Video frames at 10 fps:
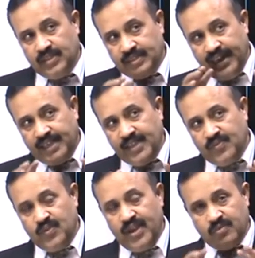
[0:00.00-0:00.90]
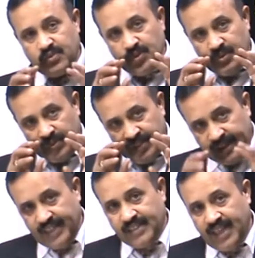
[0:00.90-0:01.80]
that if we have to
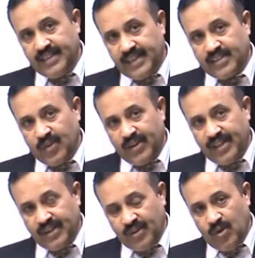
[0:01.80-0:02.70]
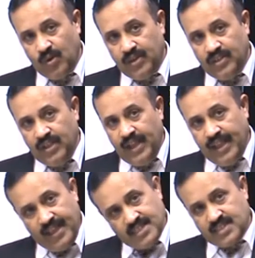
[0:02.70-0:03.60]
retain the electronic record,
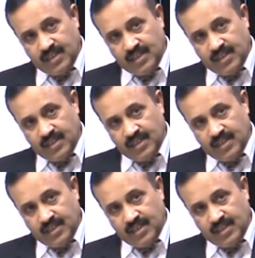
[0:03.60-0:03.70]
it